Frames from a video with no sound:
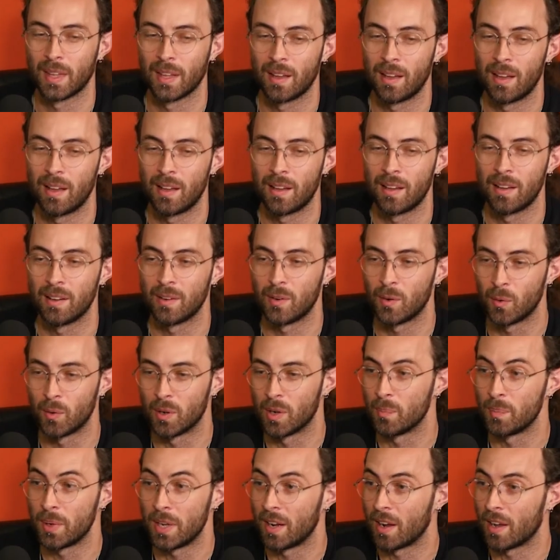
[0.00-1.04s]
uh,
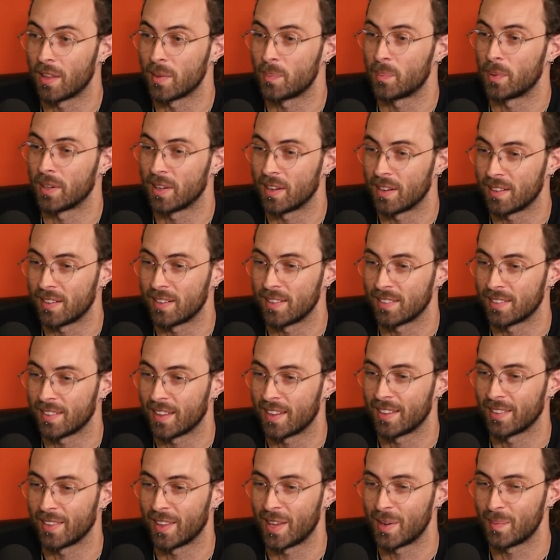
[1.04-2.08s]
or being on the production
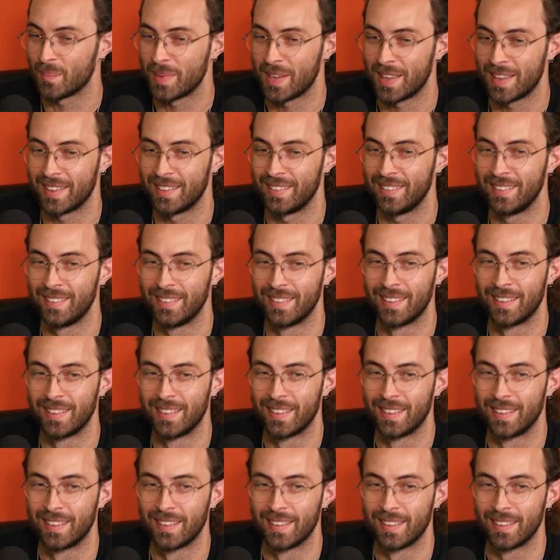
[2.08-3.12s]
side like man
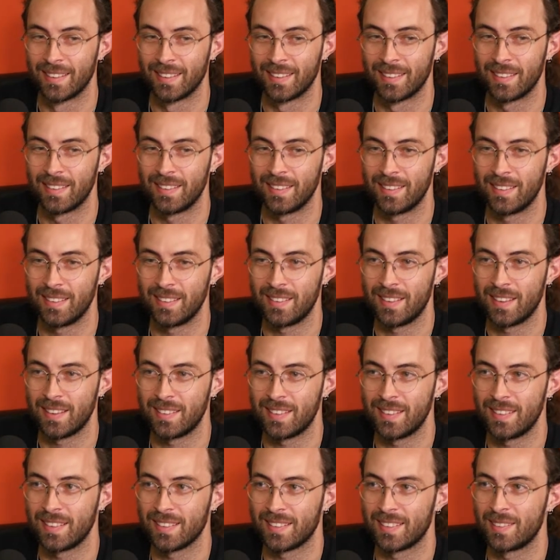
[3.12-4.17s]
you
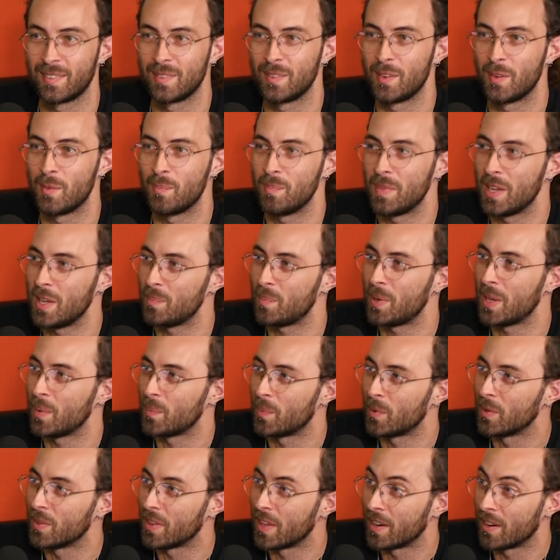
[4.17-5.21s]
get to just meet
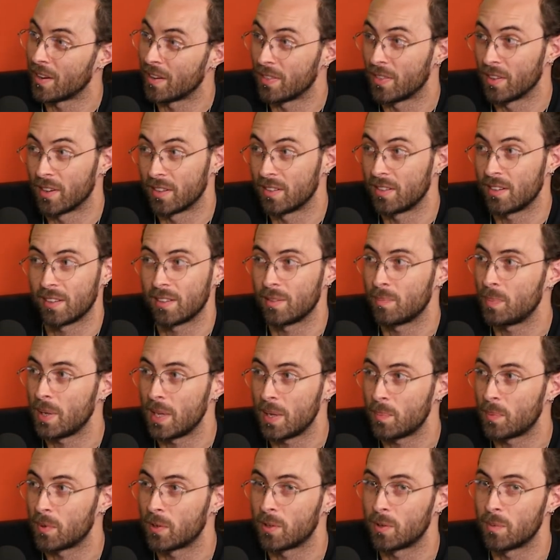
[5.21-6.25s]
people that they're just
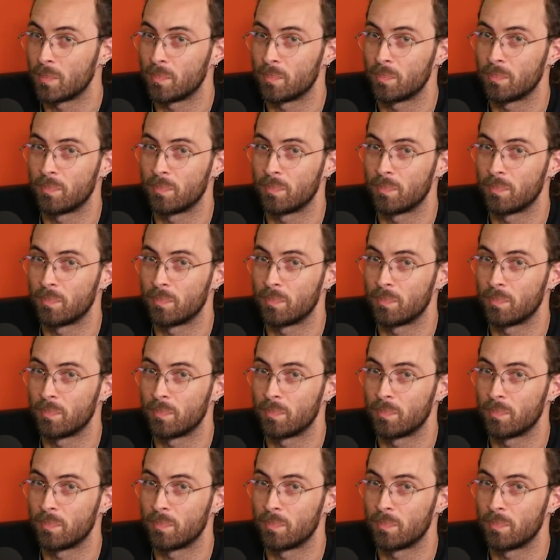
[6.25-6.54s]
people